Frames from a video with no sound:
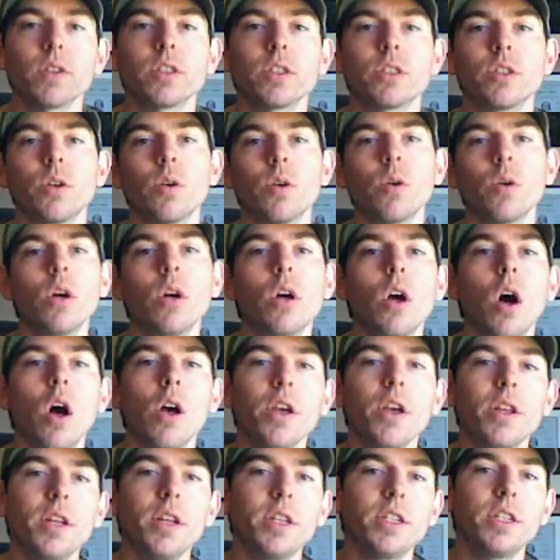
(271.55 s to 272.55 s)
So all
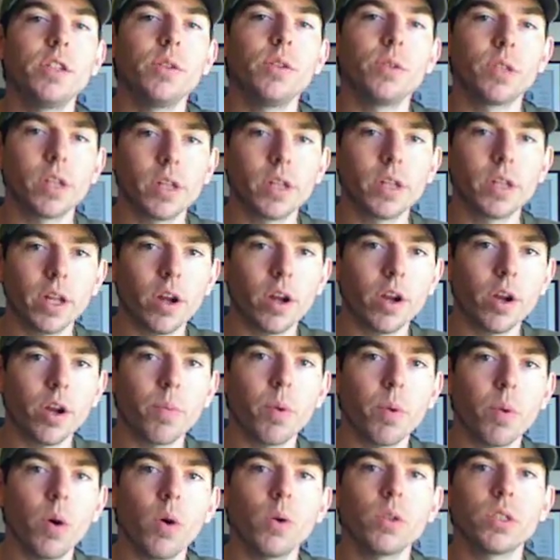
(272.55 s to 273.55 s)
you need to do is click on your
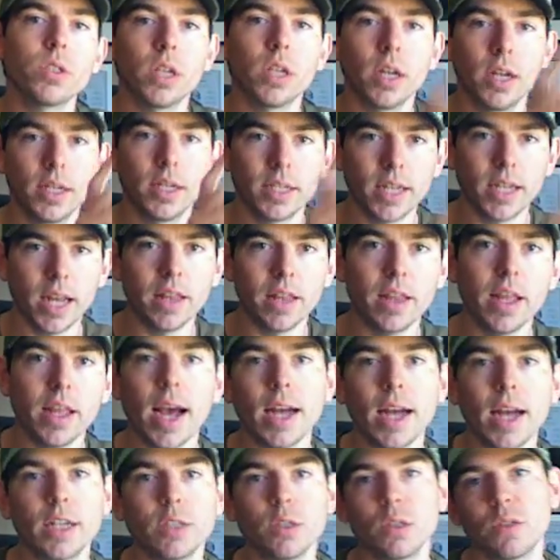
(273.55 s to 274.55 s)
post, take the
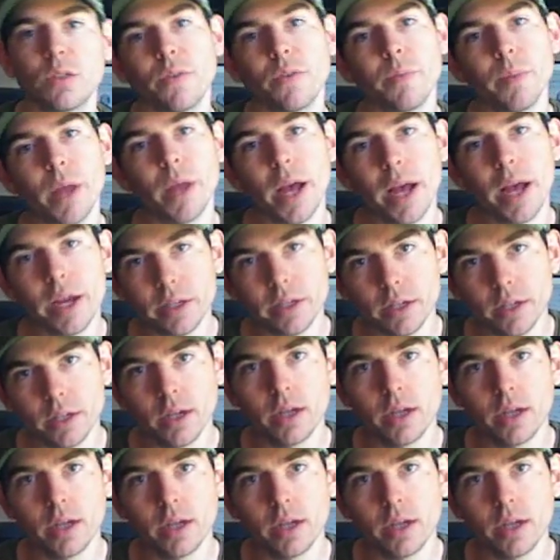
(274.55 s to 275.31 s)
address from that,